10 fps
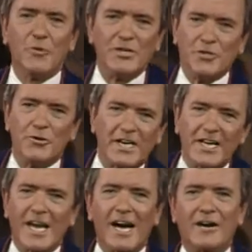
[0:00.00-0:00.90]
We do it
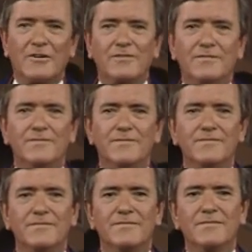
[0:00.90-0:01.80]
anyhow.
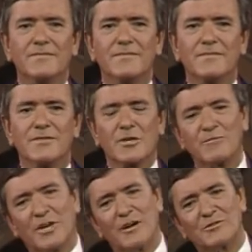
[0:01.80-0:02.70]

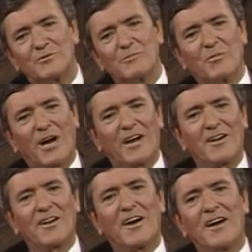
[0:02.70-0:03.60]
Sometimes we pile
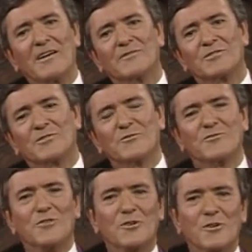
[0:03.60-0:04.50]
our lives so
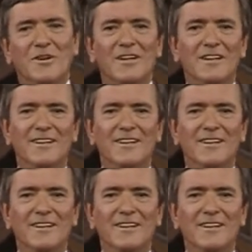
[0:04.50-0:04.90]
full